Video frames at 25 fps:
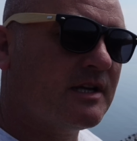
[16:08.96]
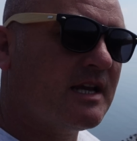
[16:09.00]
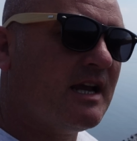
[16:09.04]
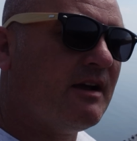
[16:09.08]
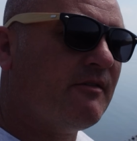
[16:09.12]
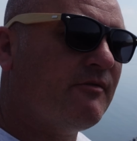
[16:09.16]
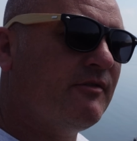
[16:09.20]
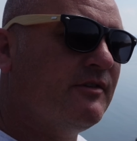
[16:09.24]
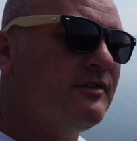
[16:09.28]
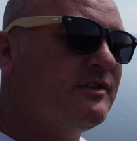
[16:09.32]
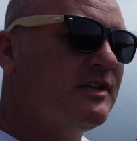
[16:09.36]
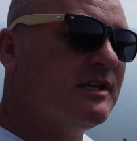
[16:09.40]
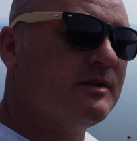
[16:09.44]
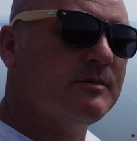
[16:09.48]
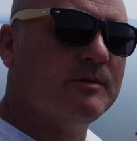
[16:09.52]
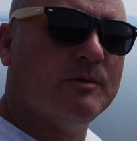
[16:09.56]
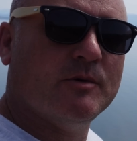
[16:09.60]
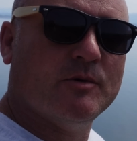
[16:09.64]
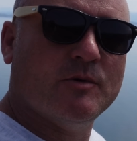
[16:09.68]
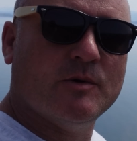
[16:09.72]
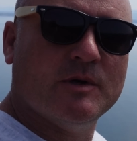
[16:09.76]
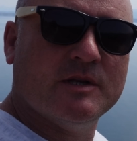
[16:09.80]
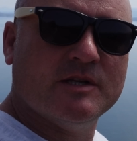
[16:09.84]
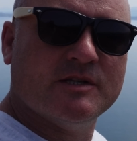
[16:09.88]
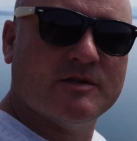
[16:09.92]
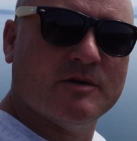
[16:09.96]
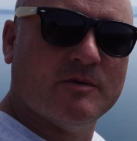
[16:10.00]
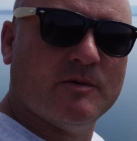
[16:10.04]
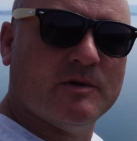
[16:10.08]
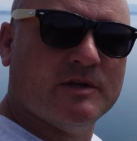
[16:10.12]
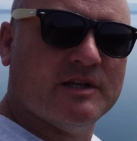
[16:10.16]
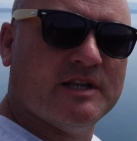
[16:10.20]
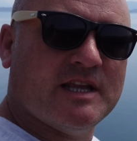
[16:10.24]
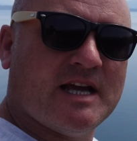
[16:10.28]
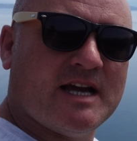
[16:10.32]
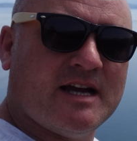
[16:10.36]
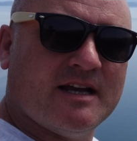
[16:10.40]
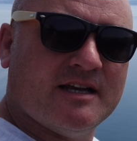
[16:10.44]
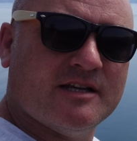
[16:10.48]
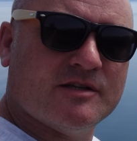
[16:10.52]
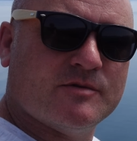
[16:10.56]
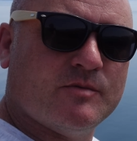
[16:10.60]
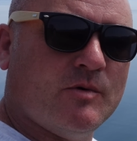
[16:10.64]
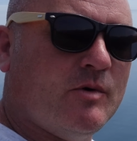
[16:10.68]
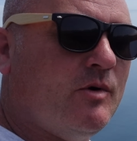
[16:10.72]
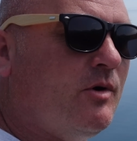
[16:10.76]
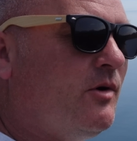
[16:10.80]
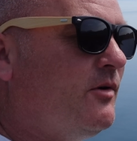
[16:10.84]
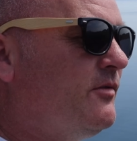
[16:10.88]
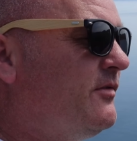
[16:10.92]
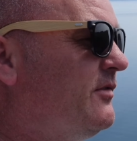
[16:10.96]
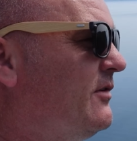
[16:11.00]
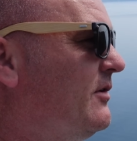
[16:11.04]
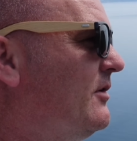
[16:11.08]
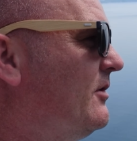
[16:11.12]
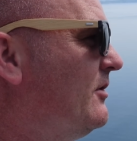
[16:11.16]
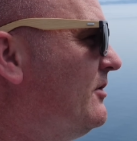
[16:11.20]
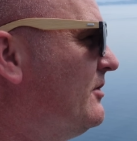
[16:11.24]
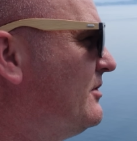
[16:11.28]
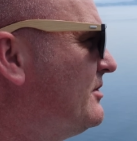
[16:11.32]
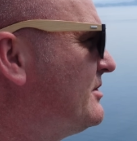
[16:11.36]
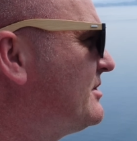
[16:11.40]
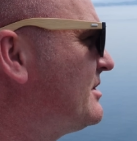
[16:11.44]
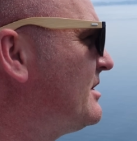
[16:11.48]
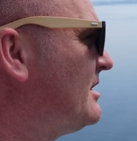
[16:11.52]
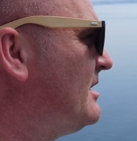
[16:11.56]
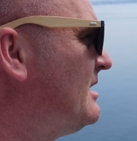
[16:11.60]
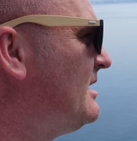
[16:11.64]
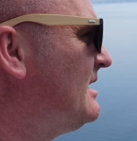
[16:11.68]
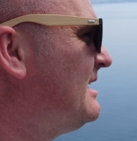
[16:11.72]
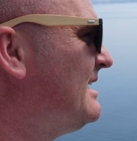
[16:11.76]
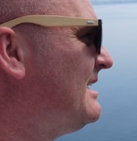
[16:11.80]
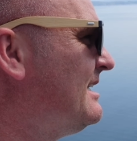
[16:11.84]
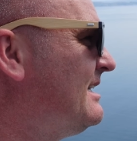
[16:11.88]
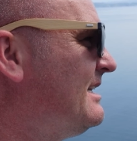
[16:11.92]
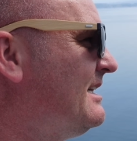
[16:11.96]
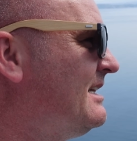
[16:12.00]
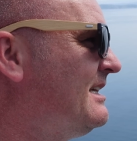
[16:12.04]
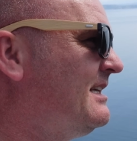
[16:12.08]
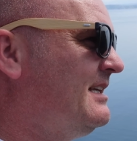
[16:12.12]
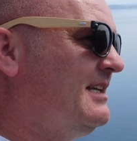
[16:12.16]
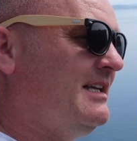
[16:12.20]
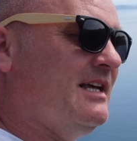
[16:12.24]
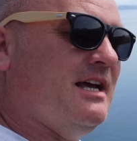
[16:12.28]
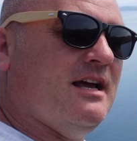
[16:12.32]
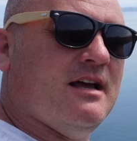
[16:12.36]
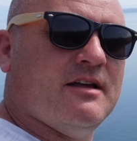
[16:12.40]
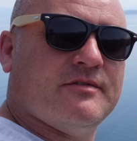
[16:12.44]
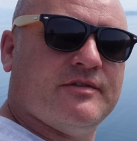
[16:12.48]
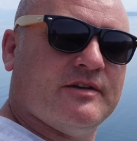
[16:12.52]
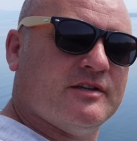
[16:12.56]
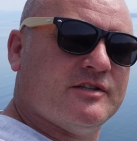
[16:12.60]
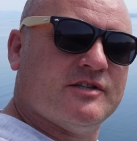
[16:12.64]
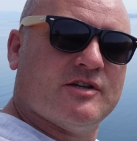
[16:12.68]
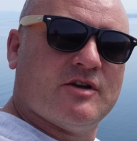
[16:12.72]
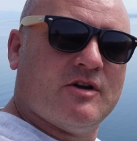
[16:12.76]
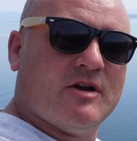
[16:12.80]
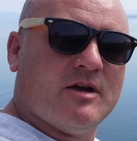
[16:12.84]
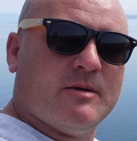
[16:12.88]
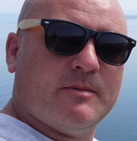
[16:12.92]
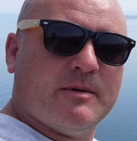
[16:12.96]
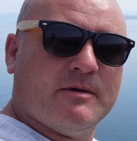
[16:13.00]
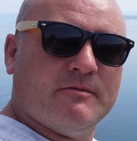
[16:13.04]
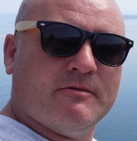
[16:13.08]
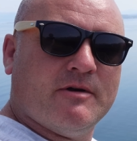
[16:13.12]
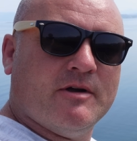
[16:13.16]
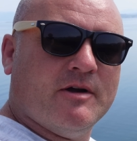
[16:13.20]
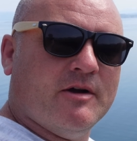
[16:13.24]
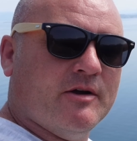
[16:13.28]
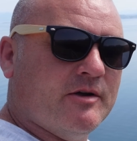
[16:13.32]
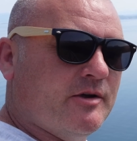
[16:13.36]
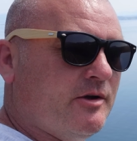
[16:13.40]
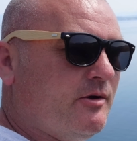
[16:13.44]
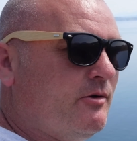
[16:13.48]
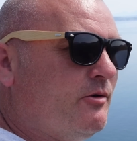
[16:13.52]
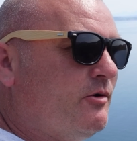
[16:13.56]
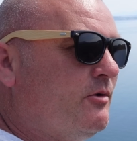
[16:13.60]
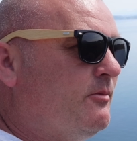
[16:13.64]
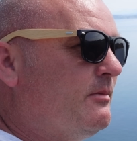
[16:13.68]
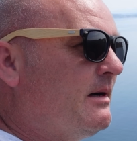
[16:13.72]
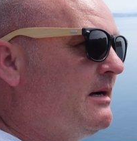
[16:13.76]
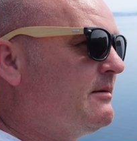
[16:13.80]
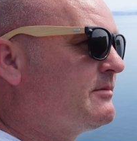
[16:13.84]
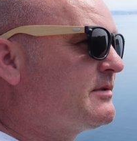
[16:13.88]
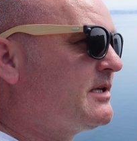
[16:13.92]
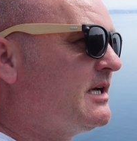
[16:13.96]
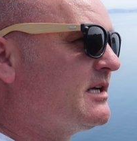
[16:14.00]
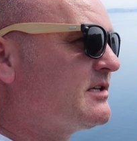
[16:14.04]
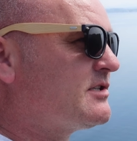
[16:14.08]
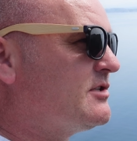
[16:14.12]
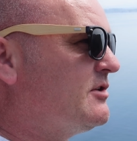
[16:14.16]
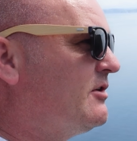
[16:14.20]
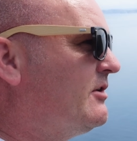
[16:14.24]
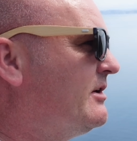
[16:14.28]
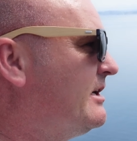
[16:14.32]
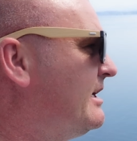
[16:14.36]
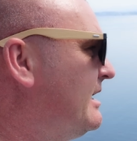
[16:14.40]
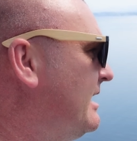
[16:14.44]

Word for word: Catherine says we were going to one of the highest waterfalls. Yeah, I think she got it a bit wrong on Google Maps, that's not